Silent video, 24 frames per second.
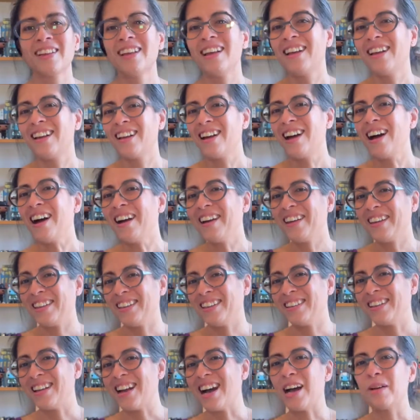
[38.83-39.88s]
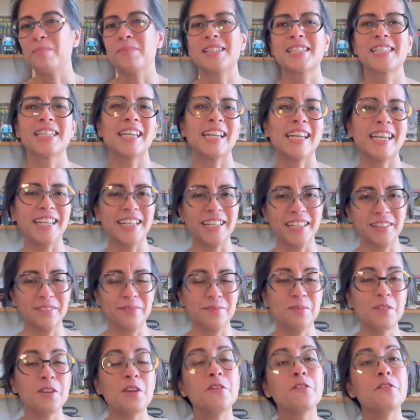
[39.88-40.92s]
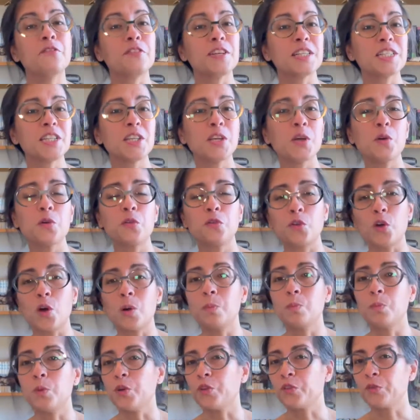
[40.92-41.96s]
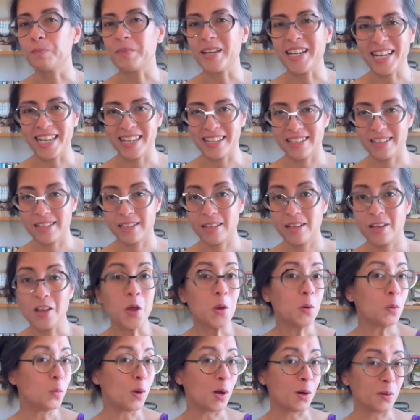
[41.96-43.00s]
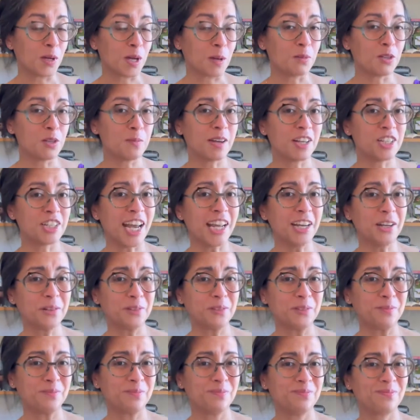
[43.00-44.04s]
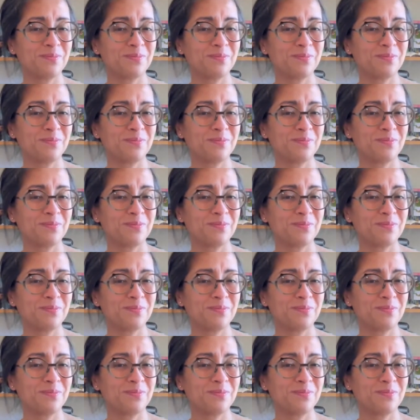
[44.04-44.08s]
Hi, I'm Selena, physio from MoveMedics. Welcome to my channel.